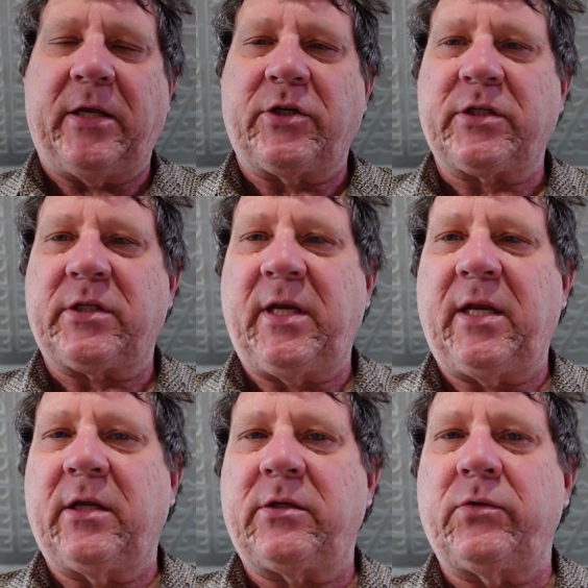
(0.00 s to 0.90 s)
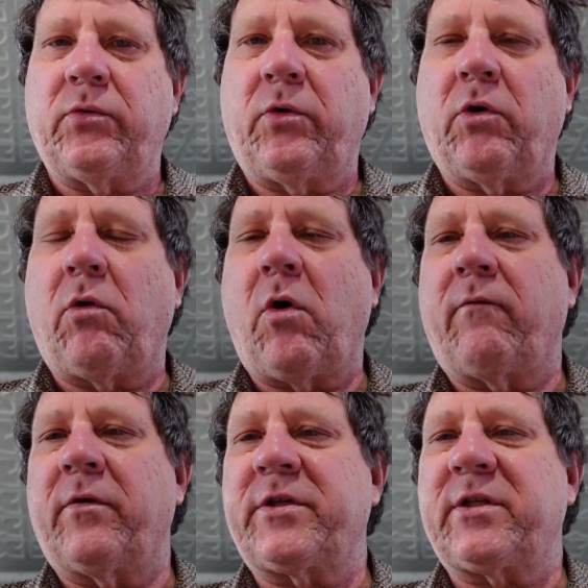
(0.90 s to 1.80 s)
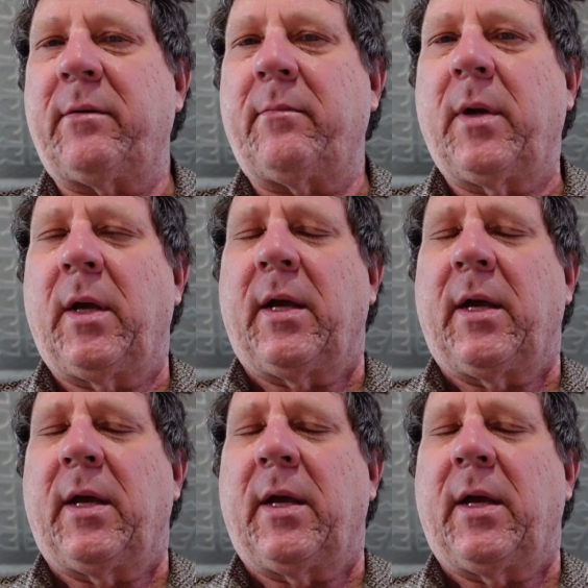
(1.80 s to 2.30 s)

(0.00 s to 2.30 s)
just needed to go over some